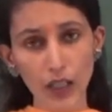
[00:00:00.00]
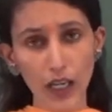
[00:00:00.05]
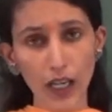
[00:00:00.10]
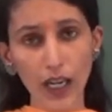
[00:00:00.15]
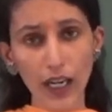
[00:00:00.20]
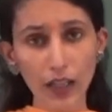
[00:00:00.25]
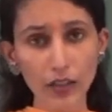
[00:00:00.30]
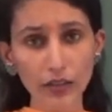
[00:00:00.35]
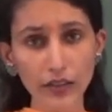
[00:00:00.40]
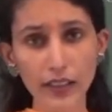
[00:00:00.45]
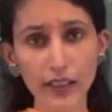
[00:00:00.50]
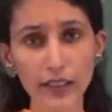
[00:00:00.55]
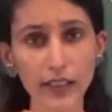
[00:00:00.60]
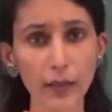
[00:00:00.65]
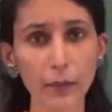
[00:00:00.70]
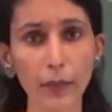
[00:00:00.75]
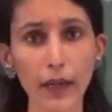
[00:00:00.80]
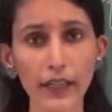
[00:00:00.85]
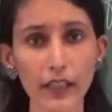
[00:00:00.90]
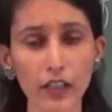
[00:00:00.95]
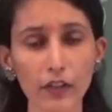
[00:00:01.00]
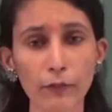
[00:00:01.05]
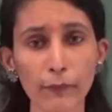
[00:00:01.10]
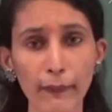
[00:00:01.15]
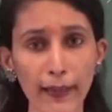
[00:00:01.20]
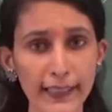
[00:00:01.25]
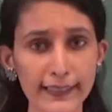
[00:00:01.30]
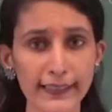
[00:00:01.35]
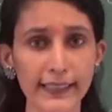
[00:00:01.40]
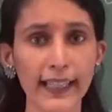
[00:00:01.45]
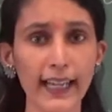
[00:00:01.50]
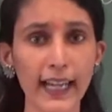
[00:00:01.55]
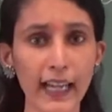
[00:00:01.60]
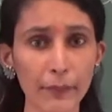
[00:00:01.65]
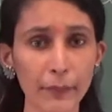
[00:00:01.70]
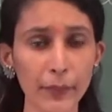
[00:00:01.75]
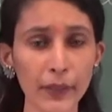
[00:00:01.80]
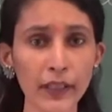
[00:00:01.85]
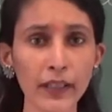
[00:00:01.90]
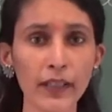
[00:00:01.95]
how did the Battle of Plassey
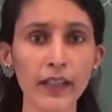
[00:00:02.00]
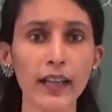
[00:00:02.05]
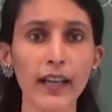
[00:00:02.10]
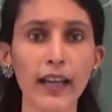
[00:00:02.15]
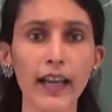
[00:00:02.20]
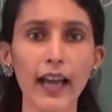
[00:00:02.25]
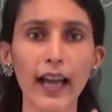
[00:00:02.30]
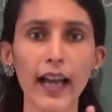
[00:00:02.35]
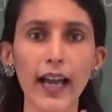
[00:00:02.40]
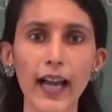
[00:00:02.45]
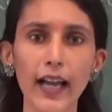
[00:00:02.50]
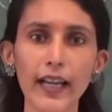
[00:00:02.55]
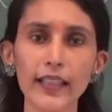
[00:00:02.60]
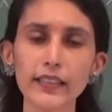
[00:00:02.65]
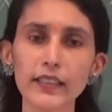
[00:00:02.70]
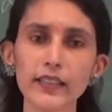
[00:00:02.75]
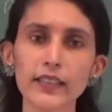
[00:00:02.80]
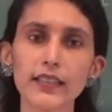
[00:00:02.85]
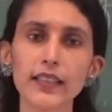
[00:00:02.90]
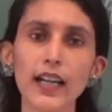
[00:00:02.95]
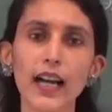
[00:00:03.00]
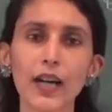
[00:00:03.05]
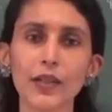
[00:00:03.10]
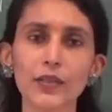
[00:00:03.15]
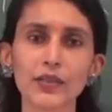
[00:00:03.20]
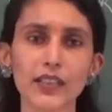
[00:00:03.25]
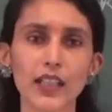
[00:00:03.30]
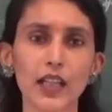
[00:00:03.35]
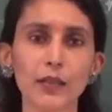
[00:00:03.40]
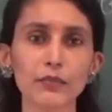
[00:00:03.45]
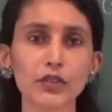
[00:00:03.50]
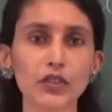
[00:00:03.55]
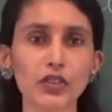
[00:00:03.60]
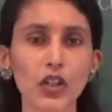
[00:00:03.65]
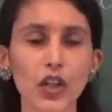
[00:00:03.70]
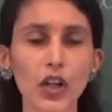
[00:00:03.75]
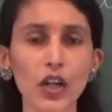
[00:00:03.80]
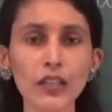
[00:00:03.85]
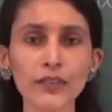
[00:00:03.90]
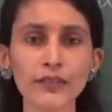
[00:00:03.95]
happen, and the outcomes
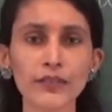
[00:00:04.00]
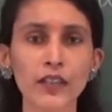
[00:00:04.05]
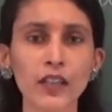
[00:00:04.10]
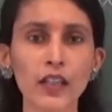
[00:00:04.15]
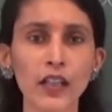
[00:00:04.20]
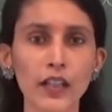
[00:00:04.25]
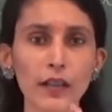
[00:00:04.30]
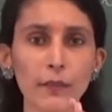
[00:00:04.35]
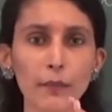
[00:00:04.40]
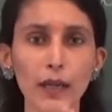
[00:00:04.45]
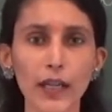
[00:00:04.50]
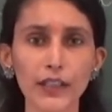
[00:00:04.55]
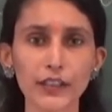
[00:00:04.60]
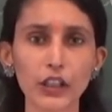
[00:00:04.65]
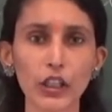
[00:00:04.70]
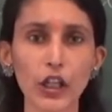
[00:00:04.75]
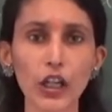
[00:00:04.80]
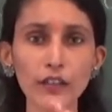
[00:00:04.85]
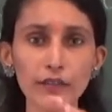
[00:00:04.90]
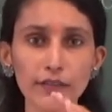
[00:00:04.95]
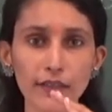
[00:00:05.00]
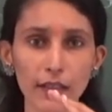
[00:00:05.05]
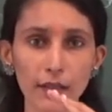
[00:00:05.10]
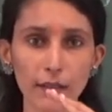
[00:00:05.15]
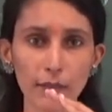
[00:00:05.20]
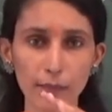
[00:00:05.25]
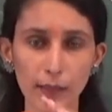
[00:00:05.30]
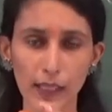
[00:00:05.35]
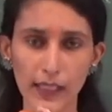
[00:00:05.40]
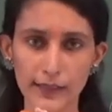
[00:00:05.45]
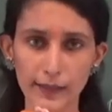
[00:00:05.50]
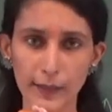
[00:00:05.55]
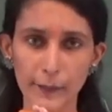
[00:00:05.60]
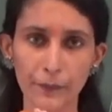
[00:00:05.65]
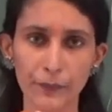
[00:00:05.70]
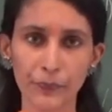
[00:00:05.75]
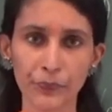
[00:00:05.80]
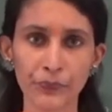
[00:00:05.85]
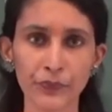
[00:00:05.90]
of Battle of Plassey.